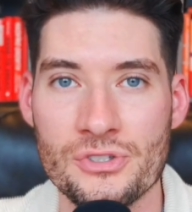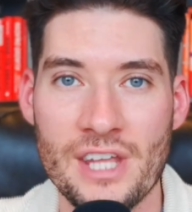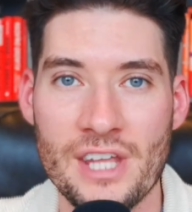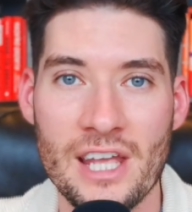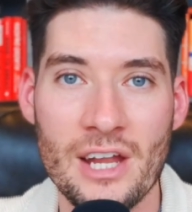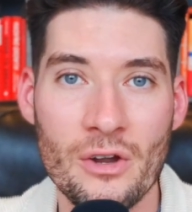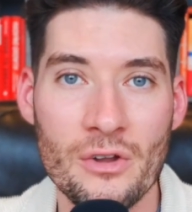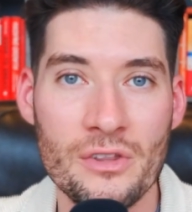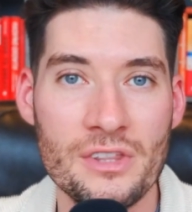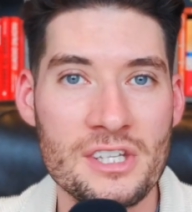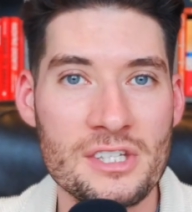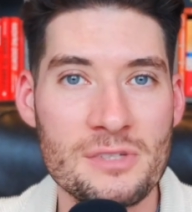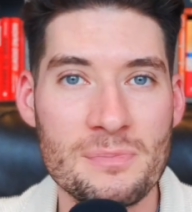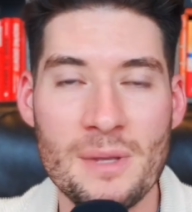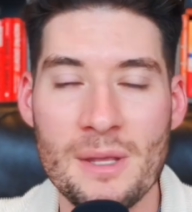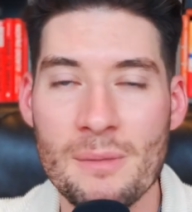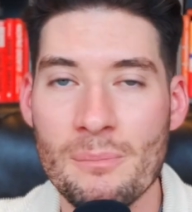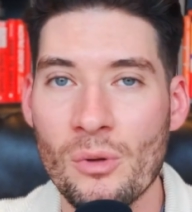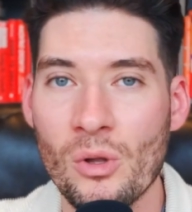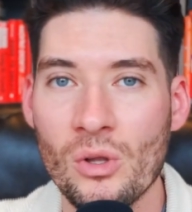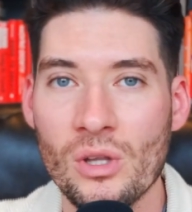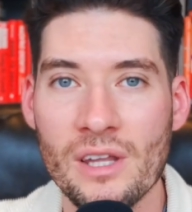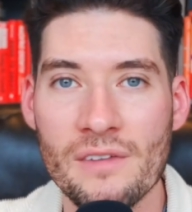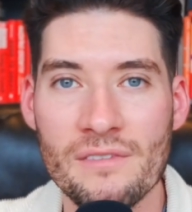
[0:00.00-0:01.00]
They are these
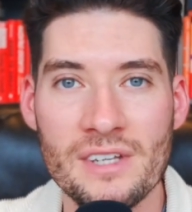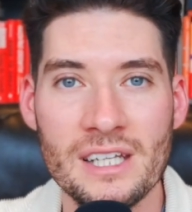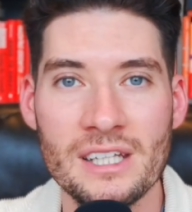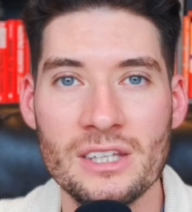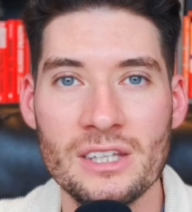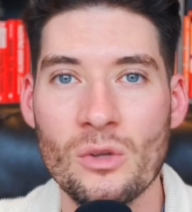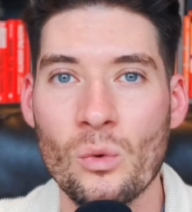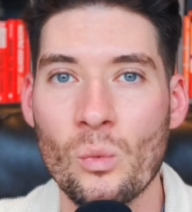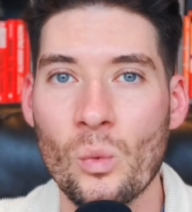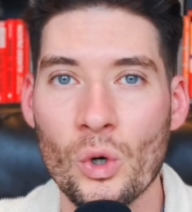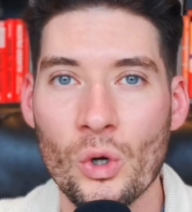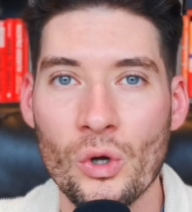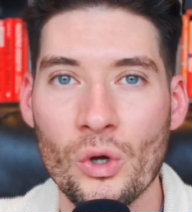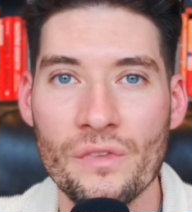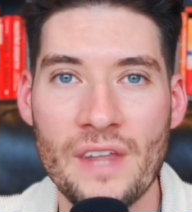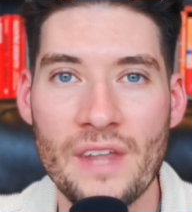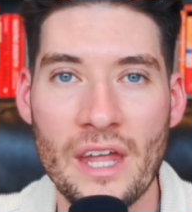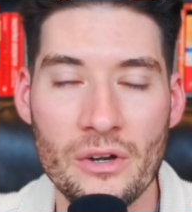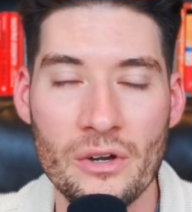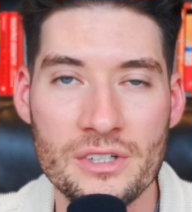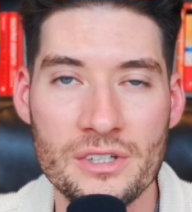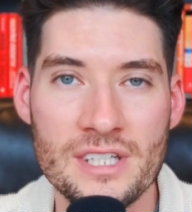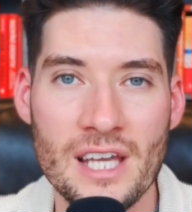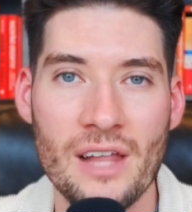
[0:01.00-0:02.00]
people living in the world that
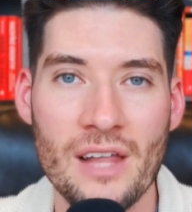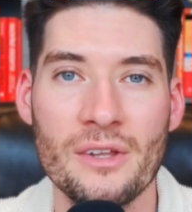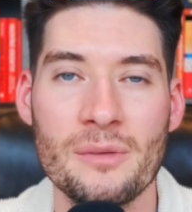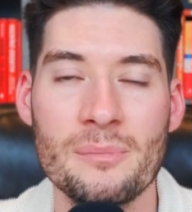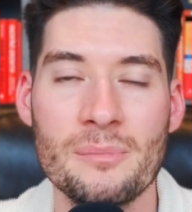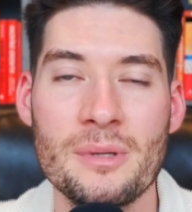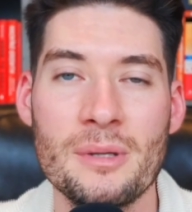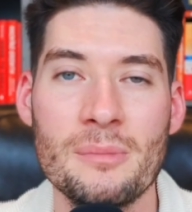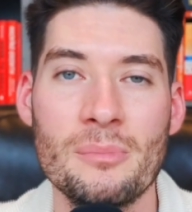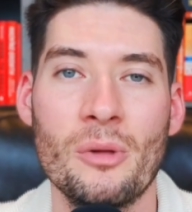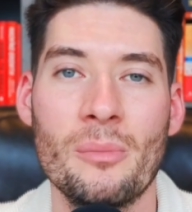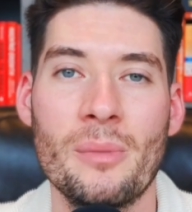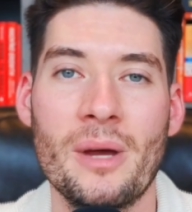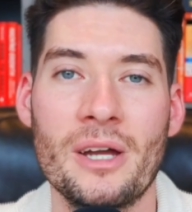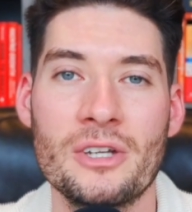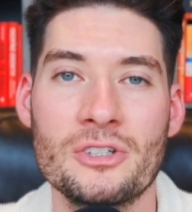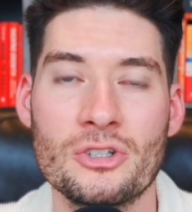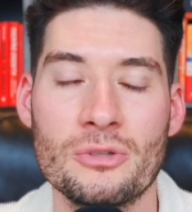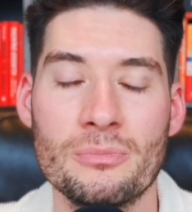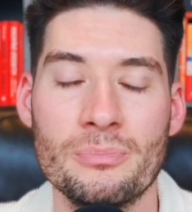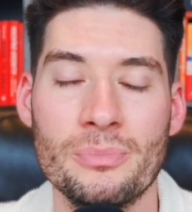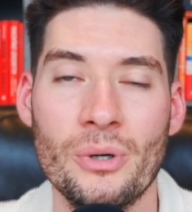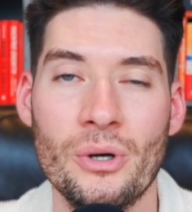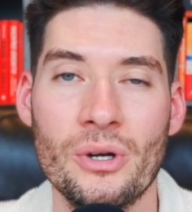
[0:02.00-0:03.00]
are telling people about
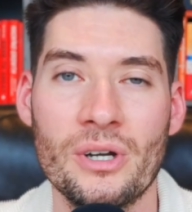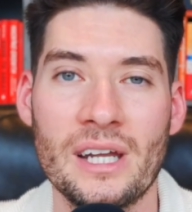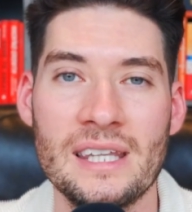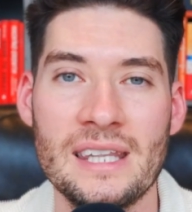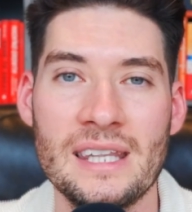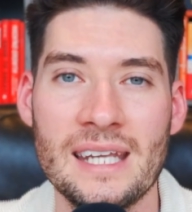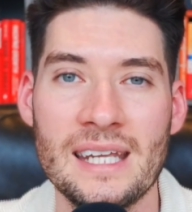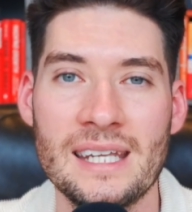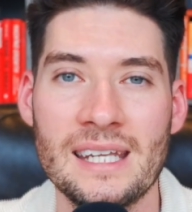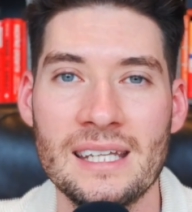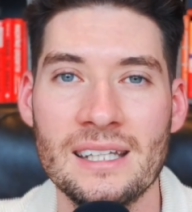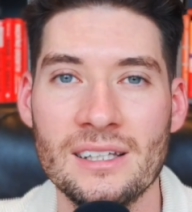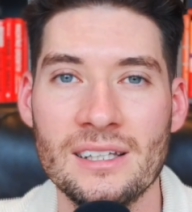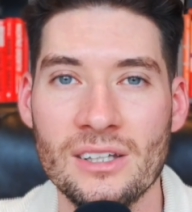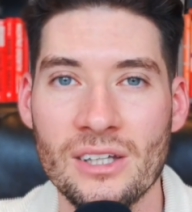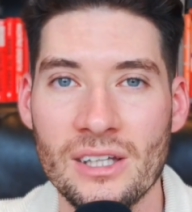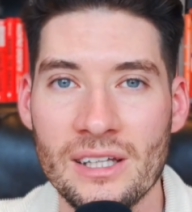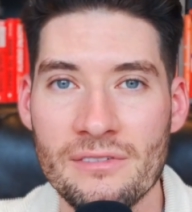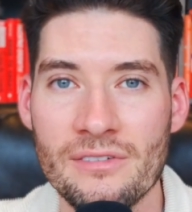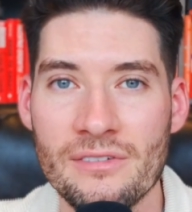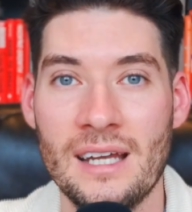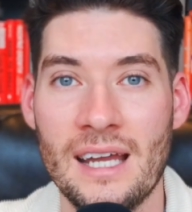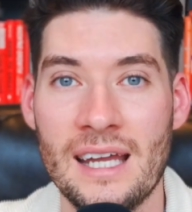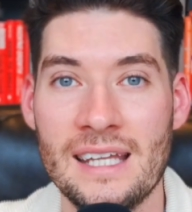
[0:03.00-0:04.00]
your book, and they can
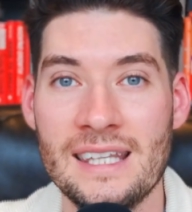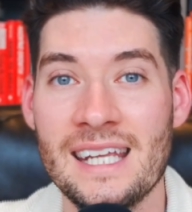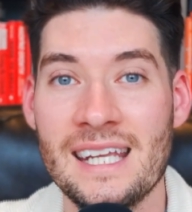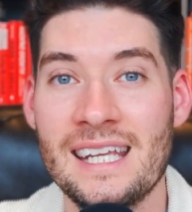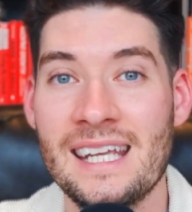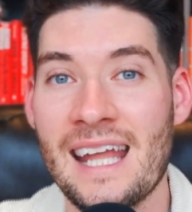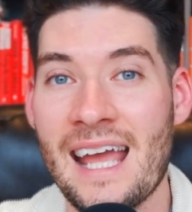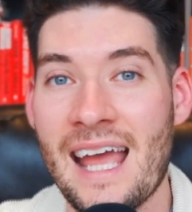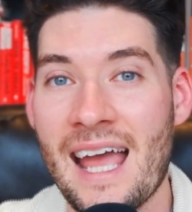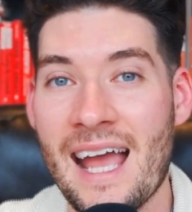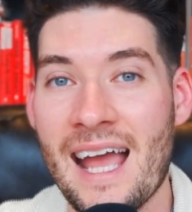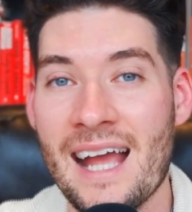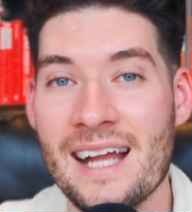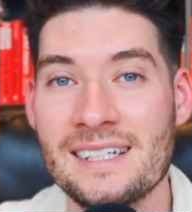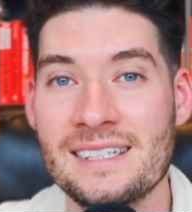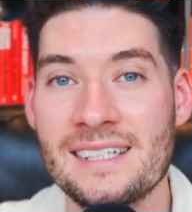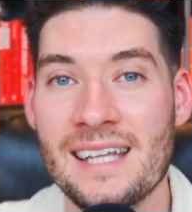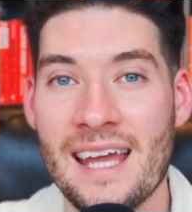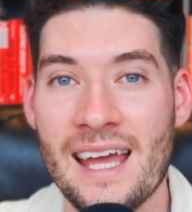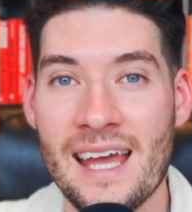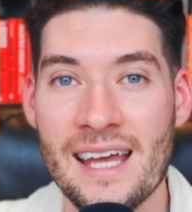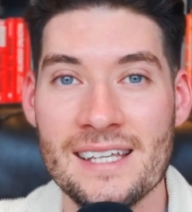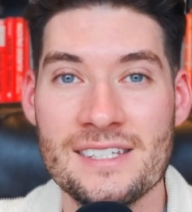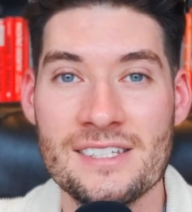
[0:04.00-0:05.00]
live and they can act
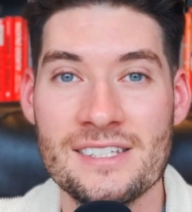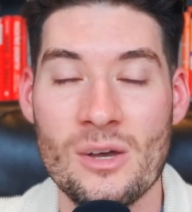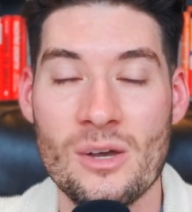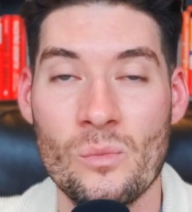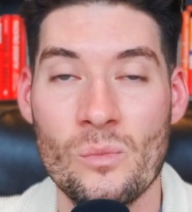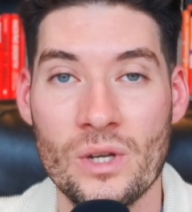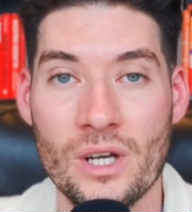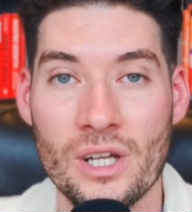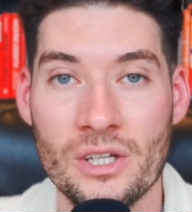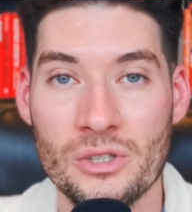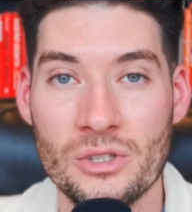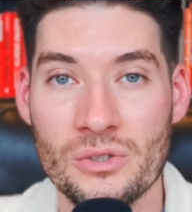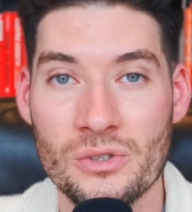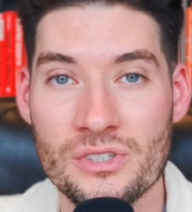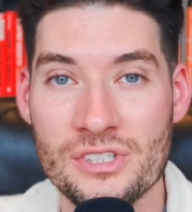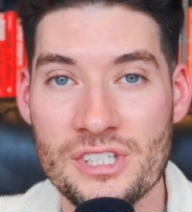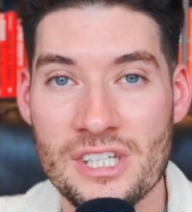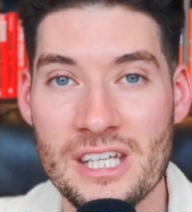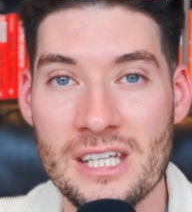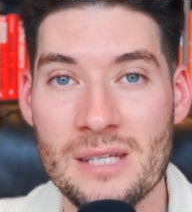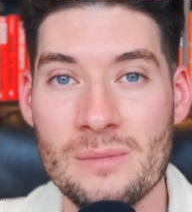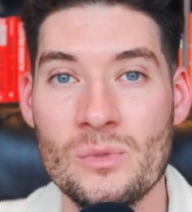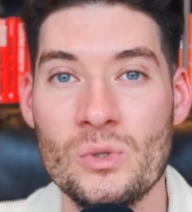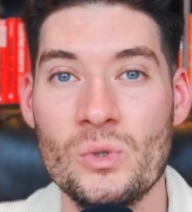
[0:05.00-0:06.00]
as someone on your
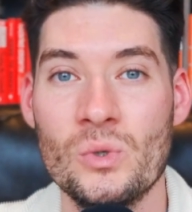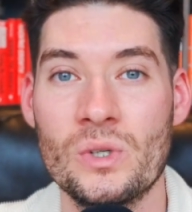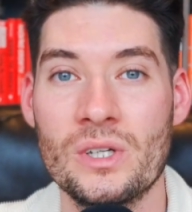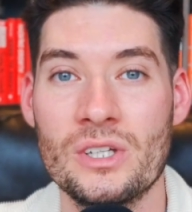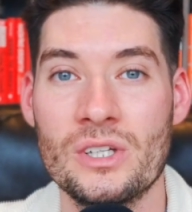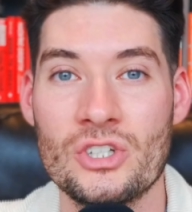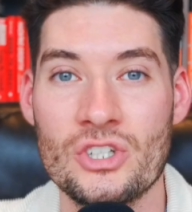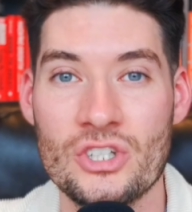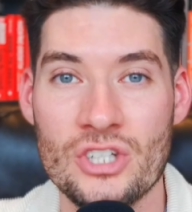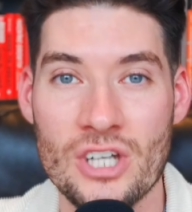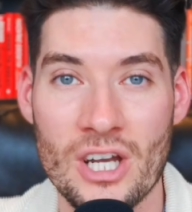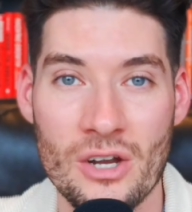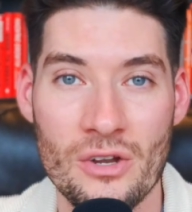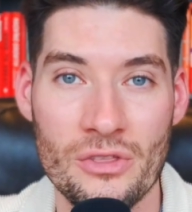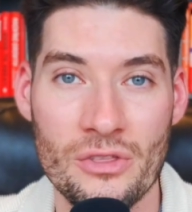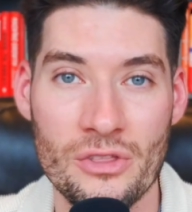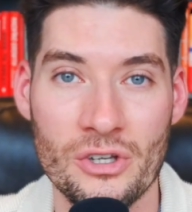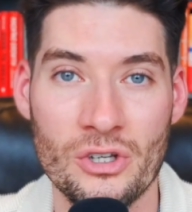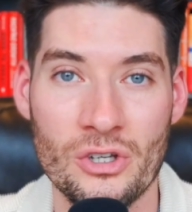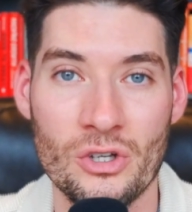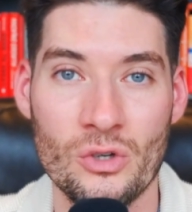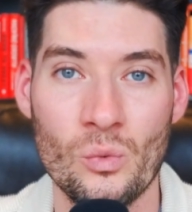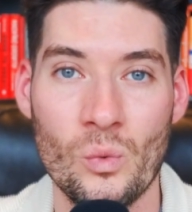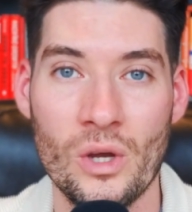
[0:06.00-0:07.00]
team who can share the
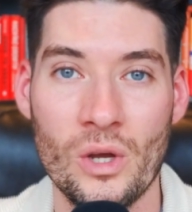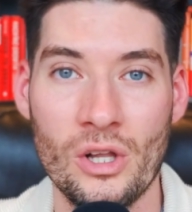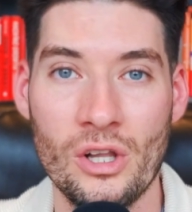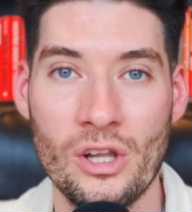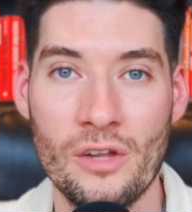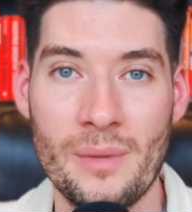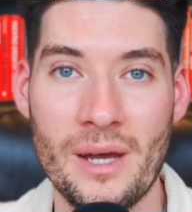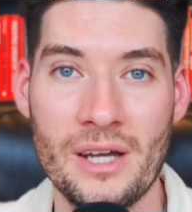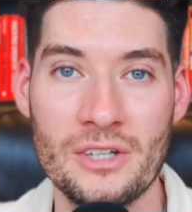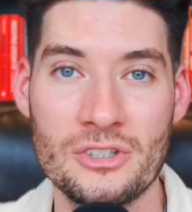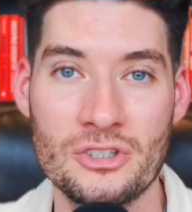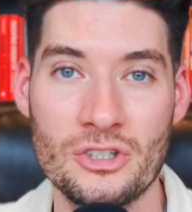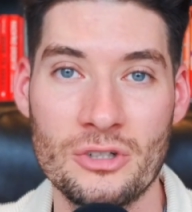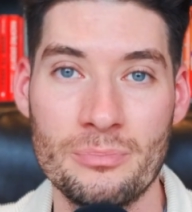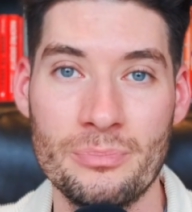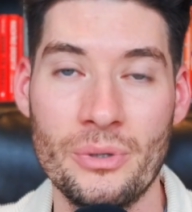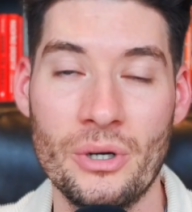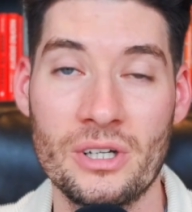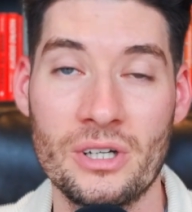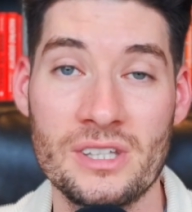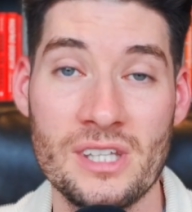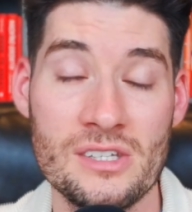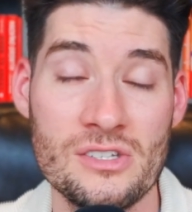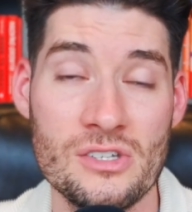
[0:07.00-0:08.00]
goodwill about your
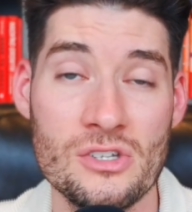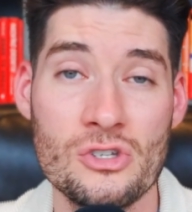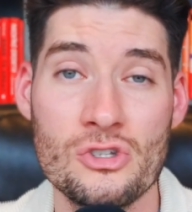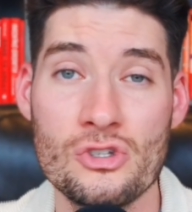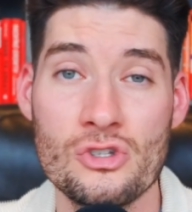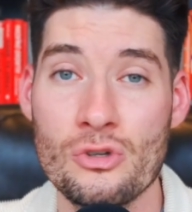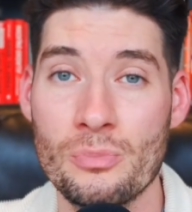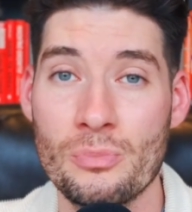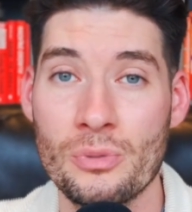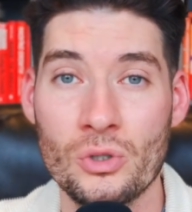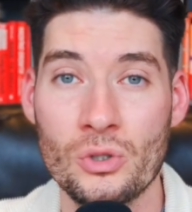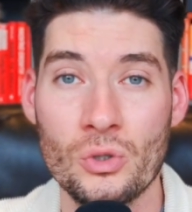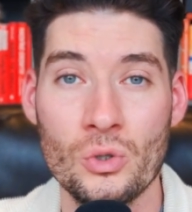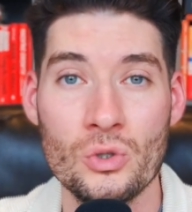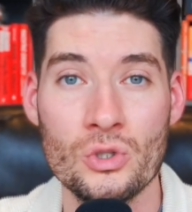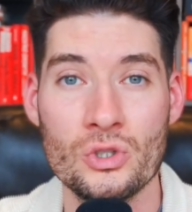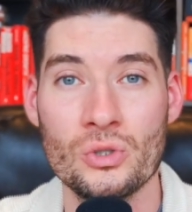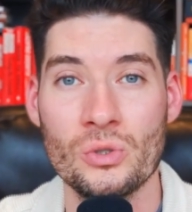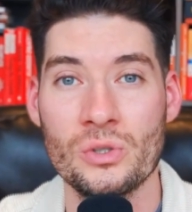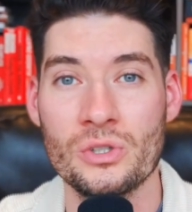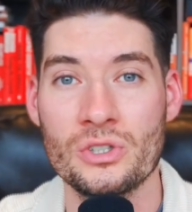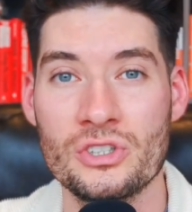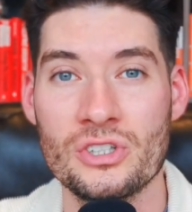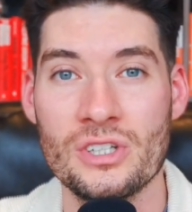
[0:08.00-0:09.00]
book. This is super
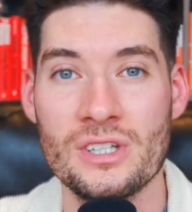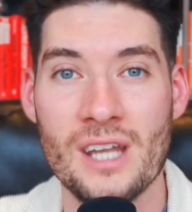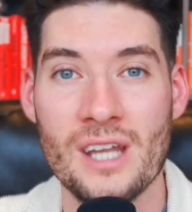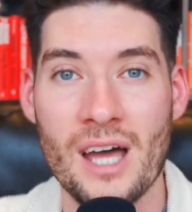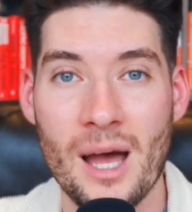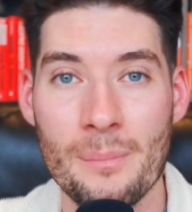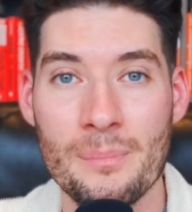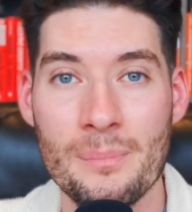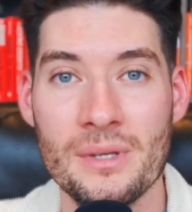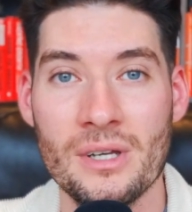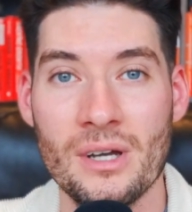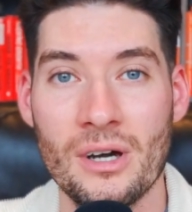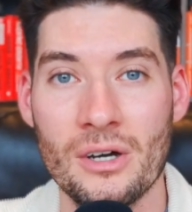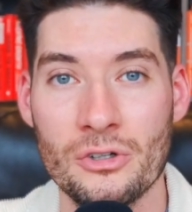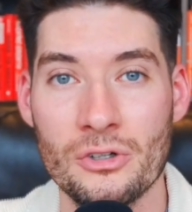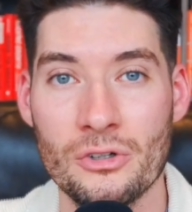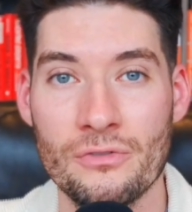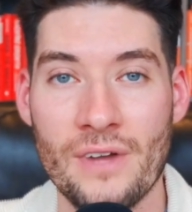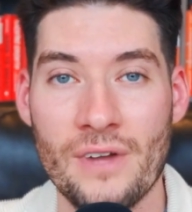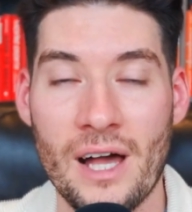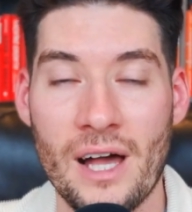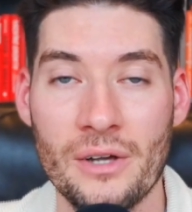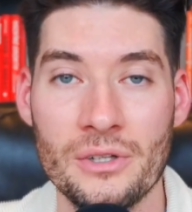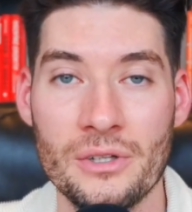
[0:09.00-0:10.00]
crucial and should not be
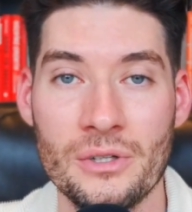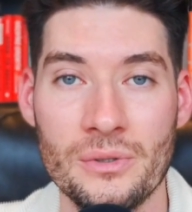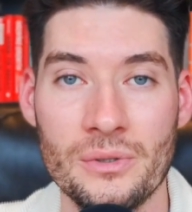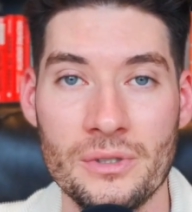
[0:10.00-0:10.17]
undervalued.